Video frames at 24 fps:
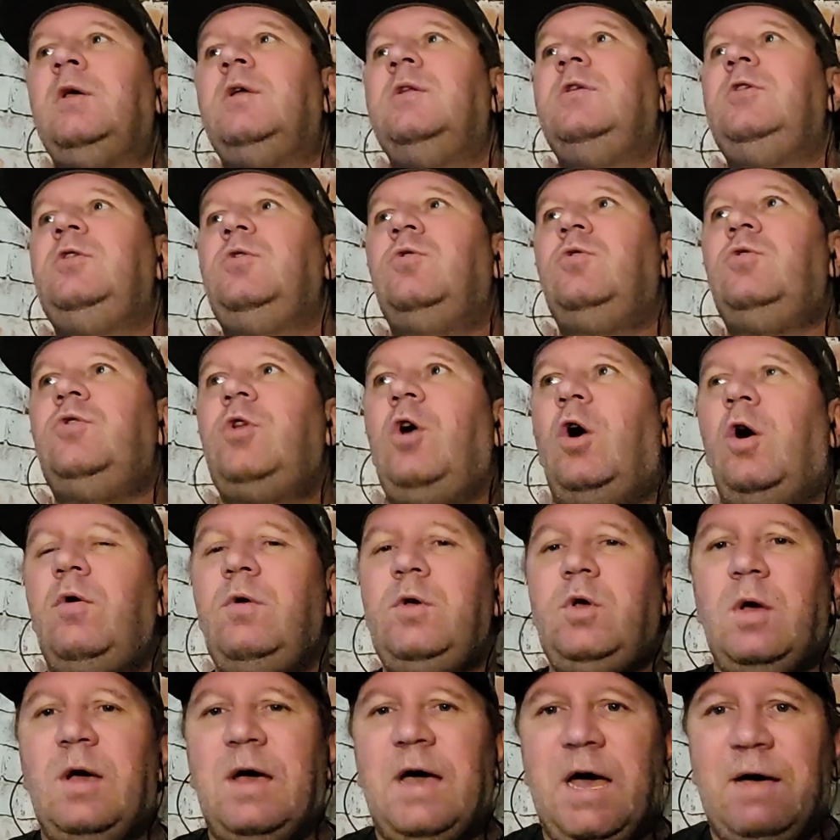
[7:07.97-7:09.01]

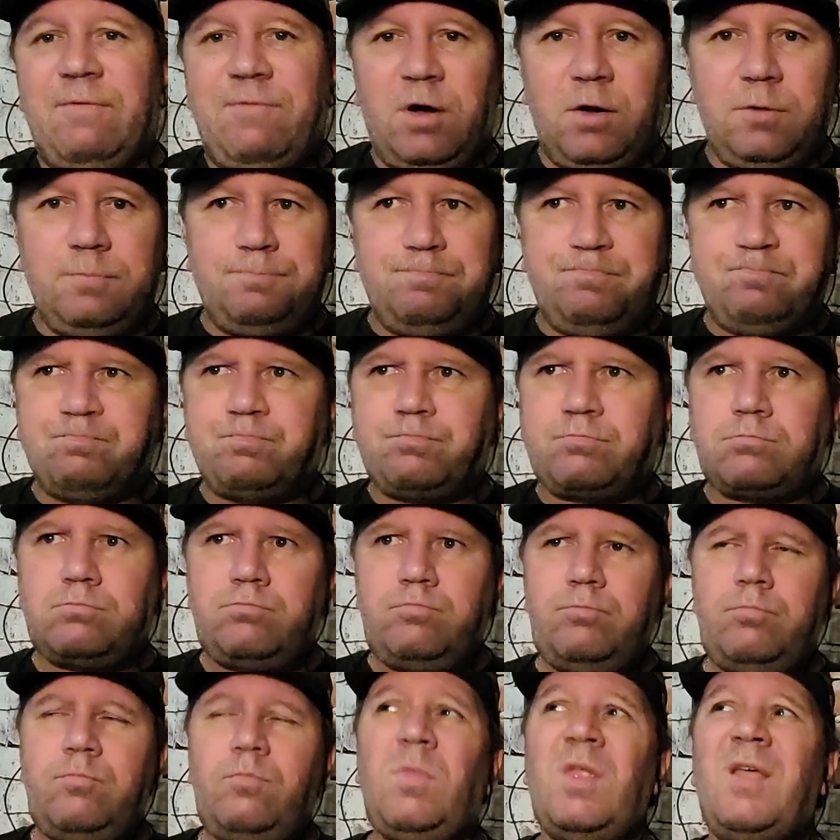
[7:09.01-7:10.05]
You have
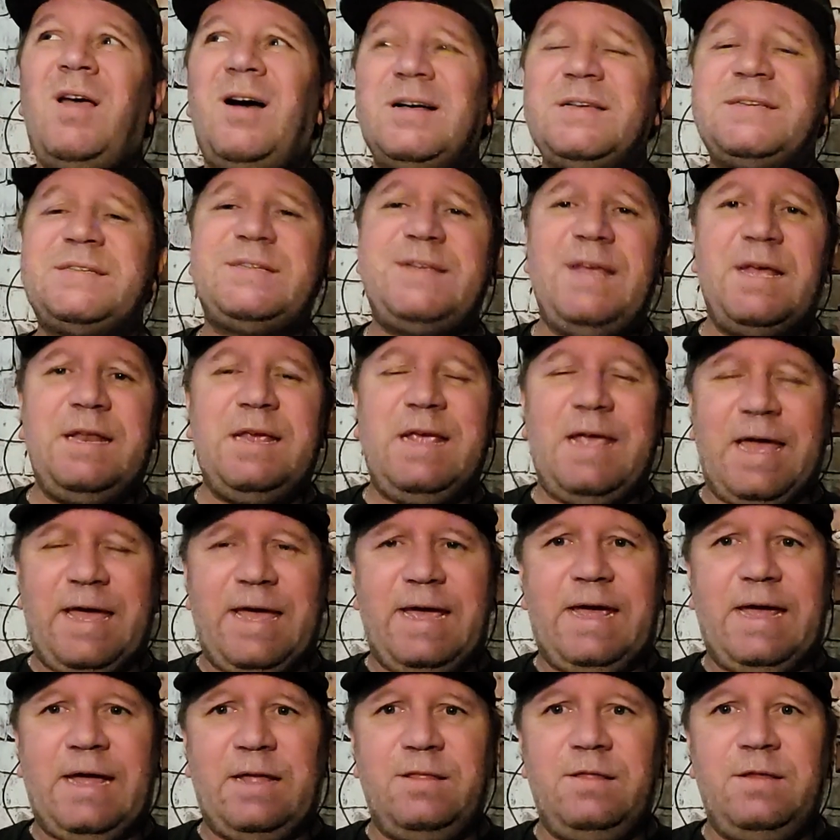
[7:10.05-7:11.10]
a steady
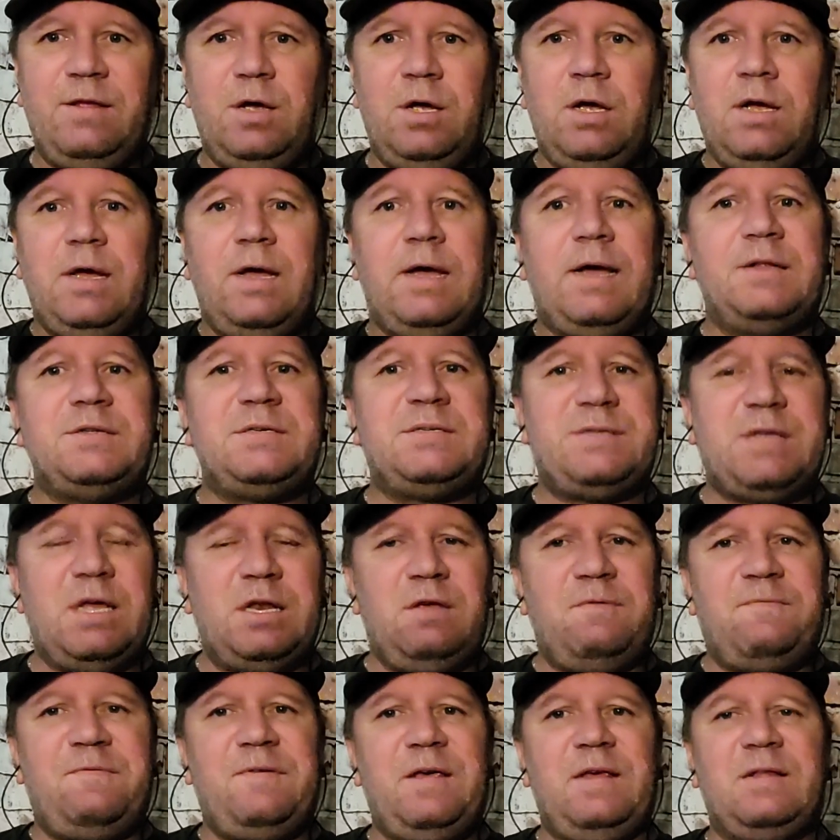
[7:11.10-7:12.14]
hand and
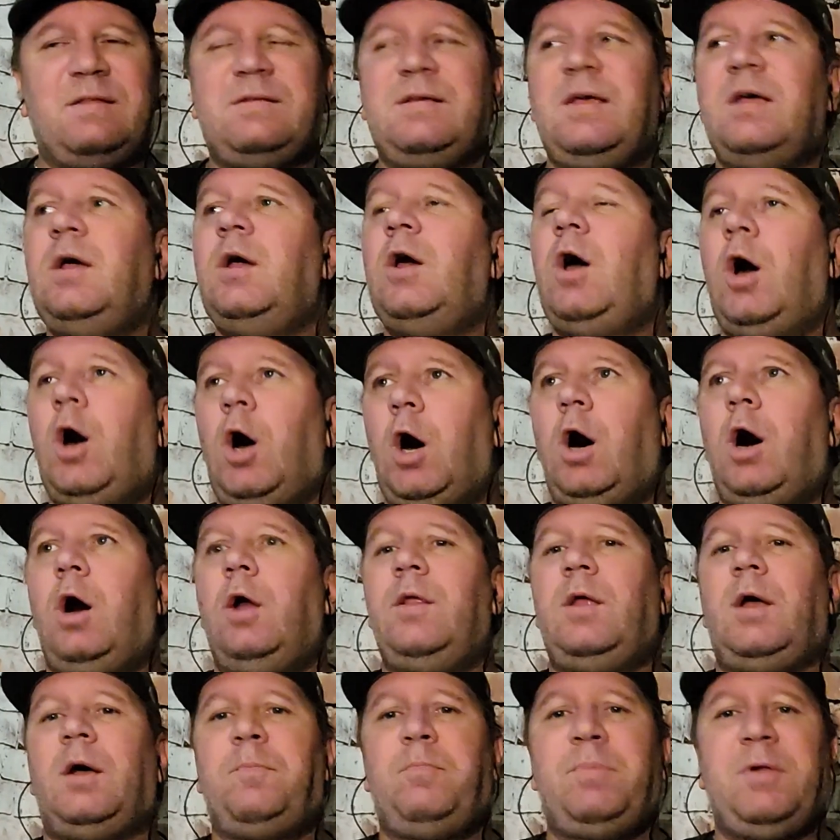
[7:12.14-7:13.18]
steady feet
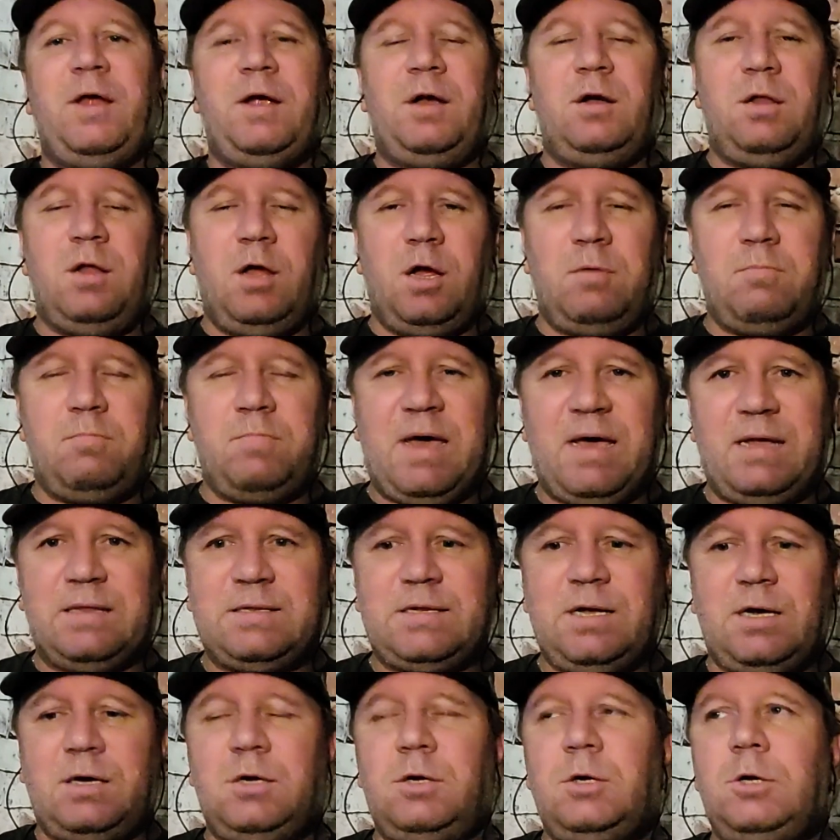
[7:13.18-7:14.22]
on a player like
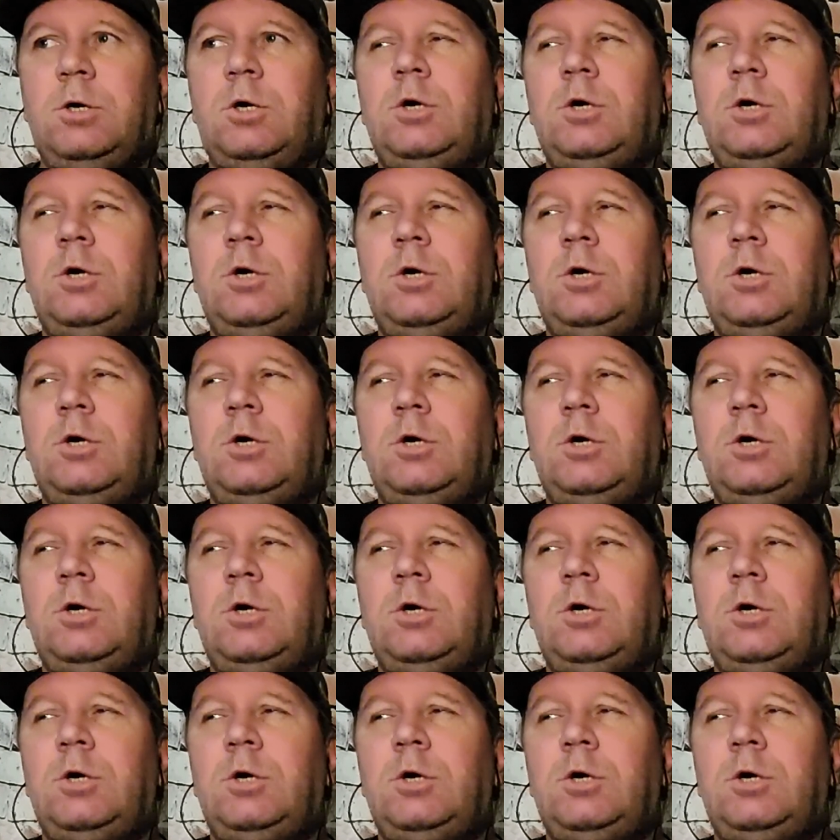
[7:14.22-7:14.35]
Mata.